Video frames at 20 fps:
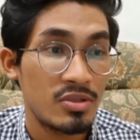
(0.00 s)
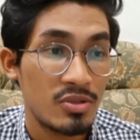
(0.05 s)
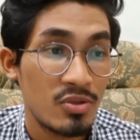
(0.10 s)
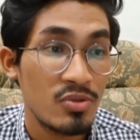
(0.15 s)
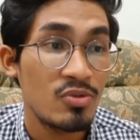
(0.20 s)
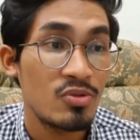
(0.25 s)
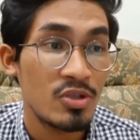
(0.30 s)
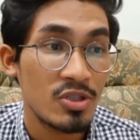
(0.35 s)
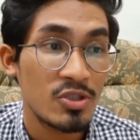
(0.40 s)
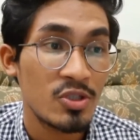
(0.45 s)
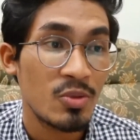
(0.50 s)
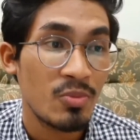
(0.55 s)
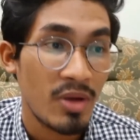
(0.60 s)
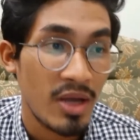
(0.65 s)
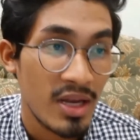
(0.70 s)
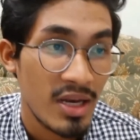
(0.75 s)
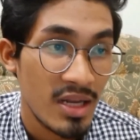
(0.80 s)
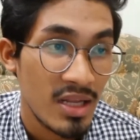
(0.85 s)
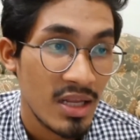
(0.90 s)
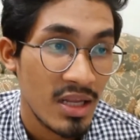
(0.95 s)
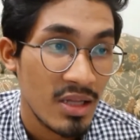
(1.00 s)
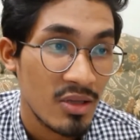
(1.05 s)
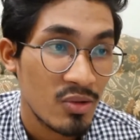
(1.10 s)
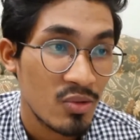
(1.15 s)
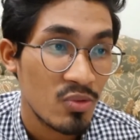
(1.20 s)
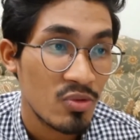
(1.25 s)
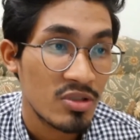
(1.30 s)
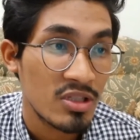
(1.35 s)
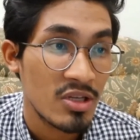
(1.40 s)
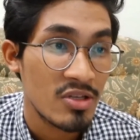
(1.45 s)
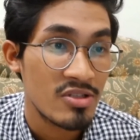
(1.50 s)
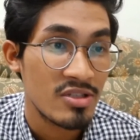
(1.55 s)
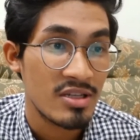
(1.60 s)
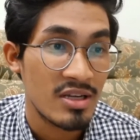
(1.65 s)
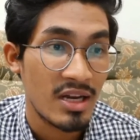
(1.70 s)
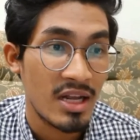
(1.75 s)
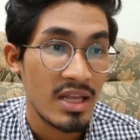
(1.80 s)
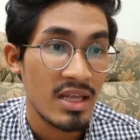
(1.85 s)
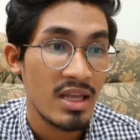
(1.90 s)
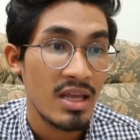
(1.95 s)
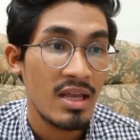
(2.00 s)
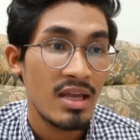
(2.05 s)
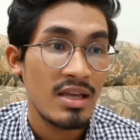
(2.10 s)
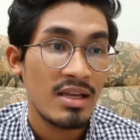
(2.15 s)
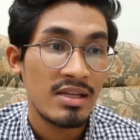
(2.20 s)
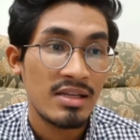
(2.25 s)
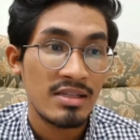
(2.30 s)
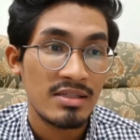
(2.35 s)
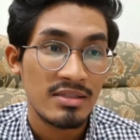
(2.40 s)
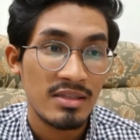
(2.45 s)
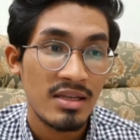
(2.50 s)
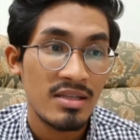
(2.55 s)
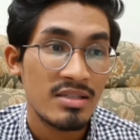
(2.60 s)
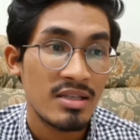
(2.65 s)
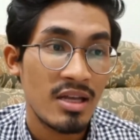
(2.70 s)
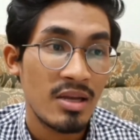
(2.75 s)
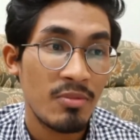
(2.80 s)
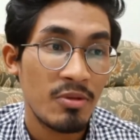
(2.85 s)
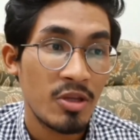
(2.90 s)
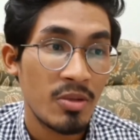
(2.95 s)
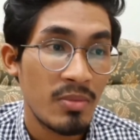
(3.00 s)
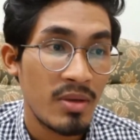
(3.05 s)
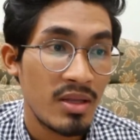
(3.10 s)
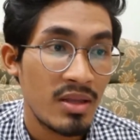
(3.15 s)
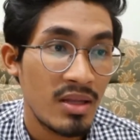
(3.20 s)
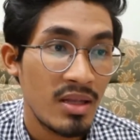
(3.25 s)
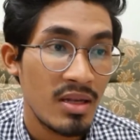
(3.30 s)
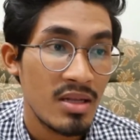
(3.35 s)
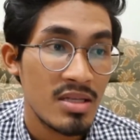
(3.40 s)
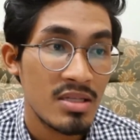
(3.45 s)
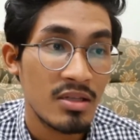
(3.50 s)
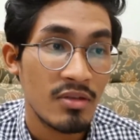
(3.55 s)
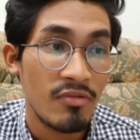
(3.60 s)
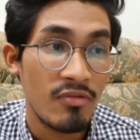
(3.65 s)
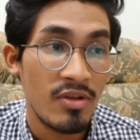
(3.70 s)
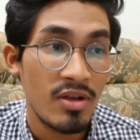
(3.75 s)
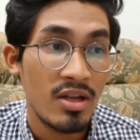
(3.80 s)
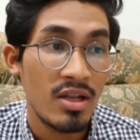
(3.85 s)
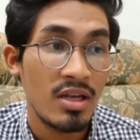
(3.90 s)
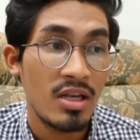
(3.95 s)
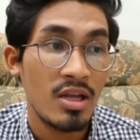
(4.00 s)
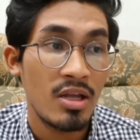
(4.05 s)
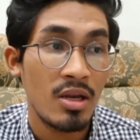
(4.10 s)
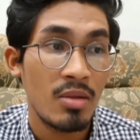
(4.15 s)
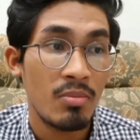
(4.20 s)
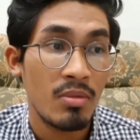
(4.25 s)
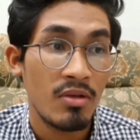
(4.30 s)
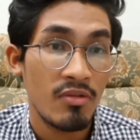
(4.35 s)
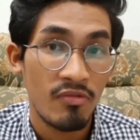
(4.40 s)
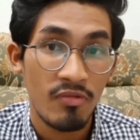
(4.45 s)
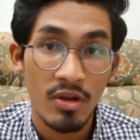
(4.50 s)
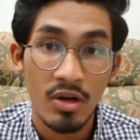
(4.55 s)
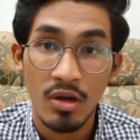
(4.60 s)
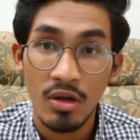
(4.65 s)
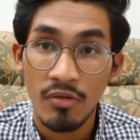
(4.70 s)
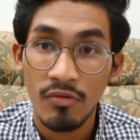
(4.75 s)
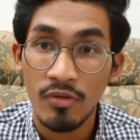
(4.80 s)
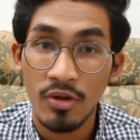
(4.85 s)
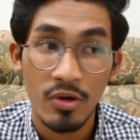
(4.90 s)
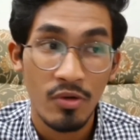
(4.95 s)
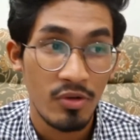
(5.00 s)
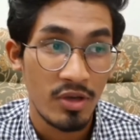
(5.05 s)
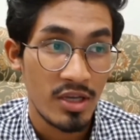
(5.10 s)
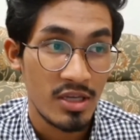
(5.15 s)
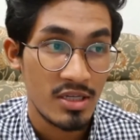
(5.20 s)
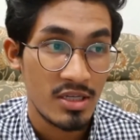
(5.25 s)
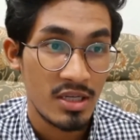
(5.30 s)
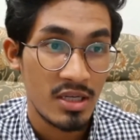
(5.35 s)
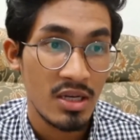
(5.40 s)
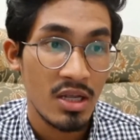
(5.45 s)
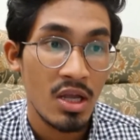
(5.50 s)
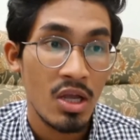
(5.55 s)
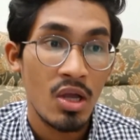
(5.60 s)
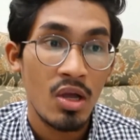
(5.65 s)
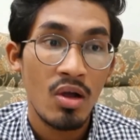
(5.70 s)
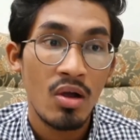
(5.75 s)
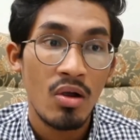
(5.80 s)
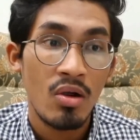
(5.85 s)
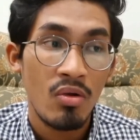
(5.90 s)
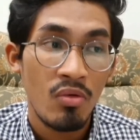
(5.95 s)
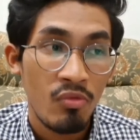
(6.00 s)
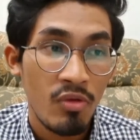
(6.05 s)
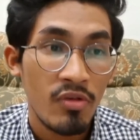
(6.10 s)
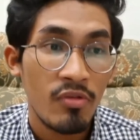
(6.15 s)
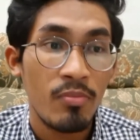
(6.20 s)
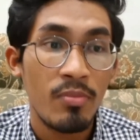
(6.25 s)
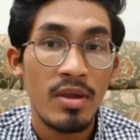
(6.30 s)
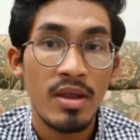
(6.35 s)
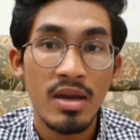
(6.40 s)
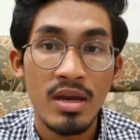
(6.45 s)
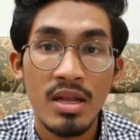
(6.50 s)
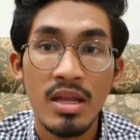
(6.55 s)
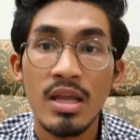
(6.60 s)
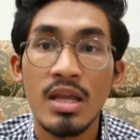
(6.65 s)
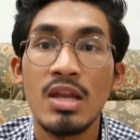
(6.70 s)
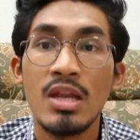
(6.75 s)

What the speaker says: Dr. Mahdi in 2009, science and mathematics is a very dynamic field of education with many